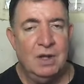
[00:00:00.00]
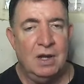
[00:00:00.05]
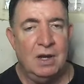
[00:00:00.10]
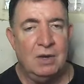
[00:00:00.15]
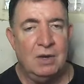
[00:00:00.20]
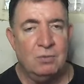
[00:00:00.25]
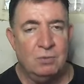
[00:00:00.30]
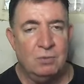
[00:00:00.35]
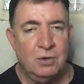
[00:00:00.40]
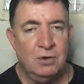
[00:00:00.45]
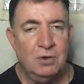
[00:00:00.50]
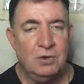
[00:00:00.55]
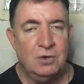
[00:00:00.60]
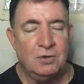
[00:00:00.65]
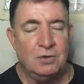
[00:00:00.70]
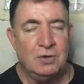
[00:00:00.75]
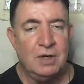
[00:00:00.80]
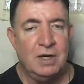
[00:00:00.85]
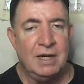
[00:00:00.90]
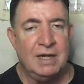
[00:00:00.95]
a
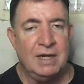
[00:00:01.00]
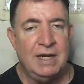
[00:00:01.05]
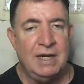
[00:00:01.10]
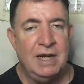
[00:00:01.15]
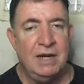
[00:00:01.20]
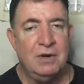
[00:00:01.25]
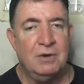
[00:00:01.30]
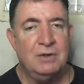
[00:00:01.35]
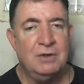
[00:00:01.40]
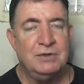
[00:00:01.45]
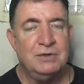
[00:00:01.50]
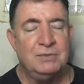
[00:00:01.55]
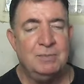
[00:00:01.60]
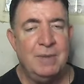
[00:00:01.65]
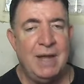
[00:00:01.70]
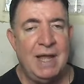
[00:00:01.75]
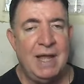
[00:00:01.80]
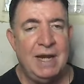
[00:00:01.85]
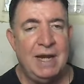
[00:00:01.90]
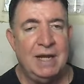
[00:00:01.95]
ruler, a
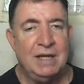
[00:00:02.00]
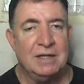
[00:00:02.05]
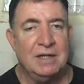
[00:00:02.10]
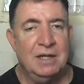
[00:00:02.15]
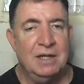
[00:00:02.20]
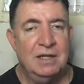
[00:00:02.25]
charismatic